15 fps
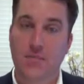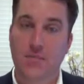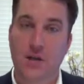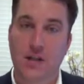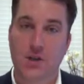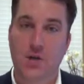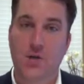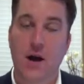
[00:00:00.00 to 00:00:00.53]

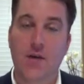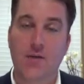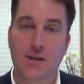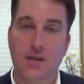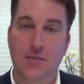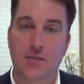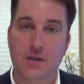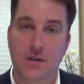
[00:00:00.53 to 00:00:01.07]
And so I was
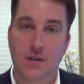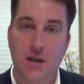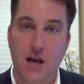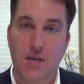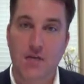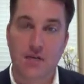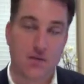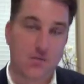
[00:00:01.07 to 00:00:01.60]
able to
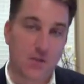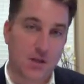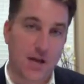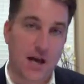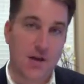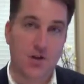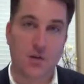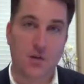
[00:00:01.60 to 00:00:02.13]
save a
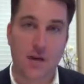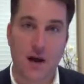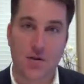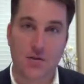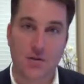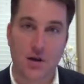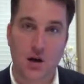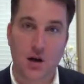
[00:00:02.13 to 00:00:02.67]
substantial
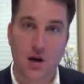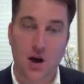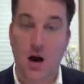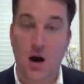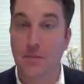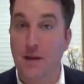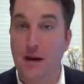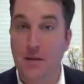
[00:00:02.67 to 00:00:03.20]
amount
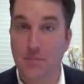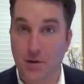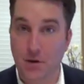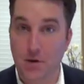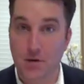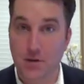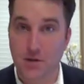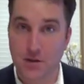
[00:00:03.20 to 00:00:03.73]
on my
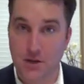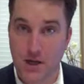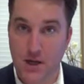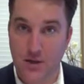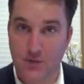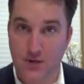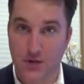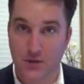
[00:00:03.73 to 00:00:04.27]
personal
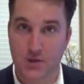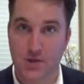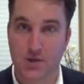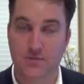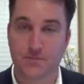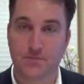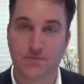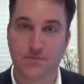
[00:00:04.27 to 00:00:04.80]
cell phones.
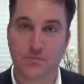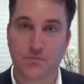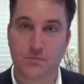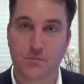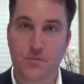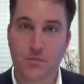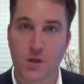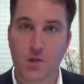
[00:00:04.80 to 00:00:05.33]

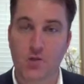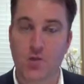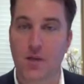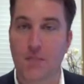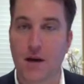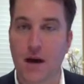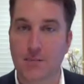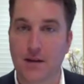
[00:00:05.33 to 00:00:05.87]
So on
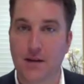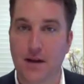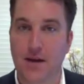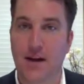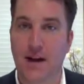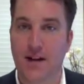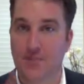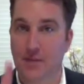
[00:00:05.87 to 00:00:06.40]
my plan, I
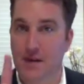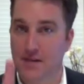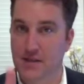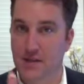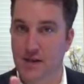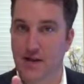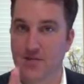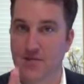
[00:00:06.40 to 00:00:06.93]
have
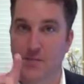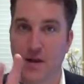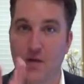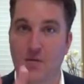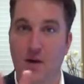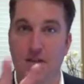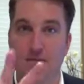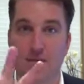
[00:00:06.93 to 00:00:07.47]
myself, my
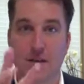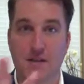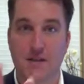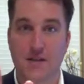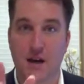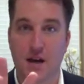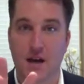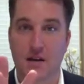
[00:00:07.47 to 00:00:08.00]
wife, and my
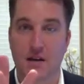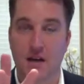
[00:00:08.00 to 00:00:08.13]
son.